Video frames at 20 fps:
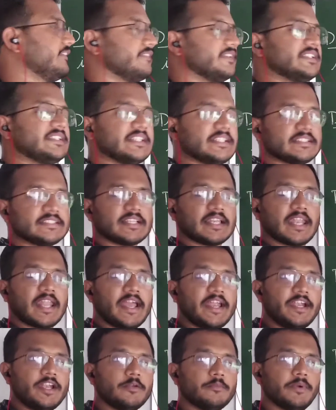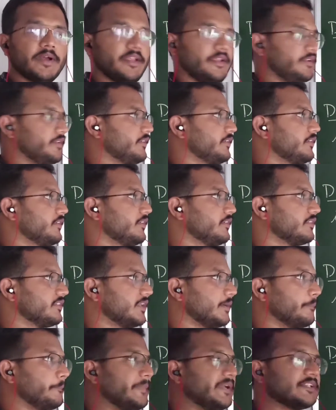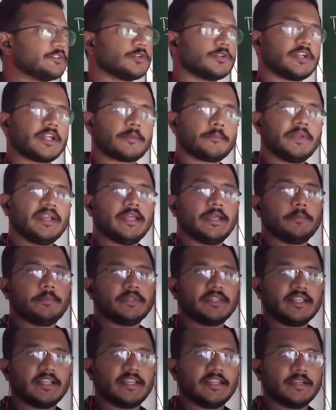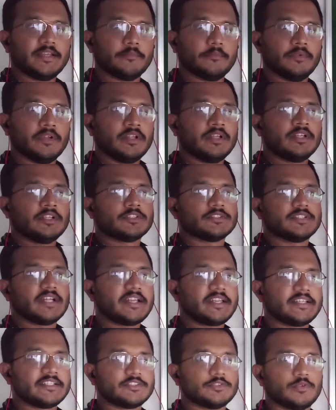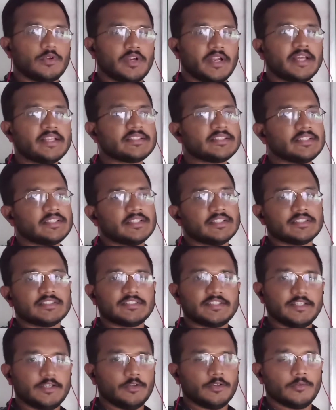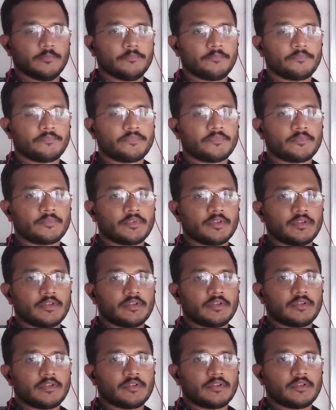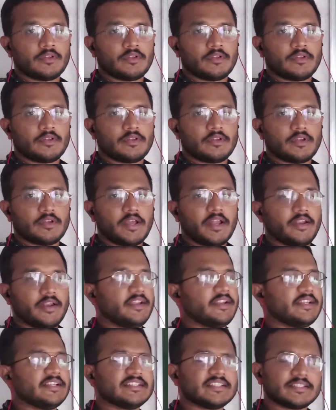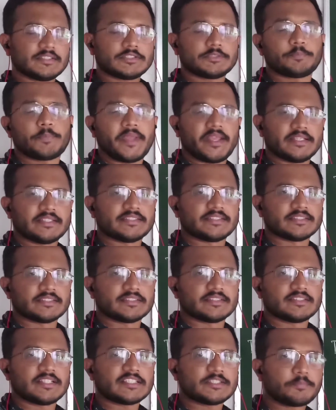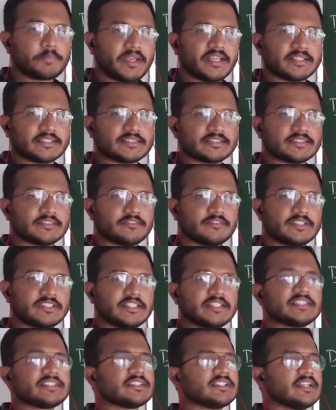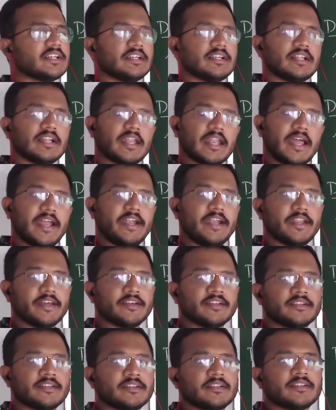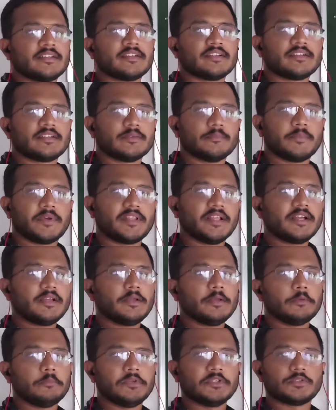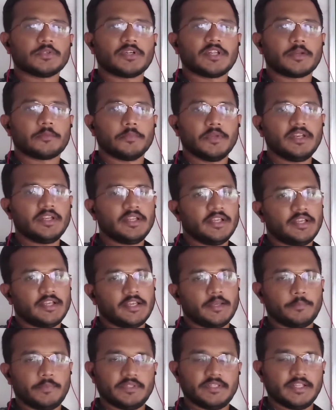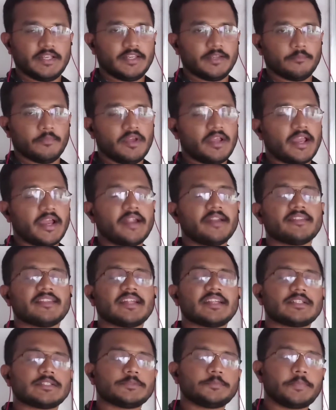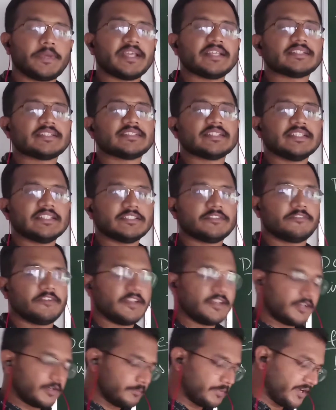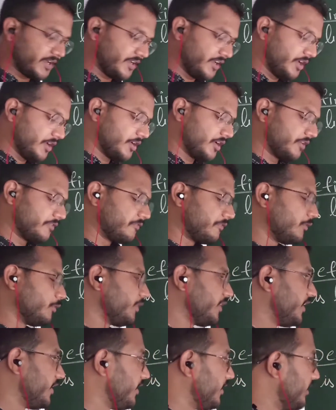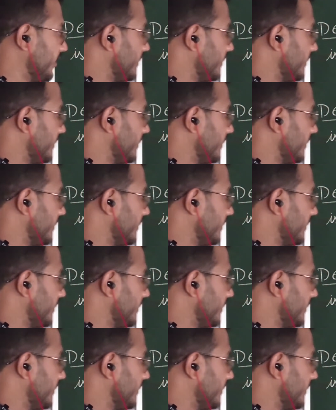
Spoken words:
which is lined by the mesodermal epithelium, that is known as coelom. And it is a space, the space which is lined by the mesodermal epithelium, and that space is filled by a fluid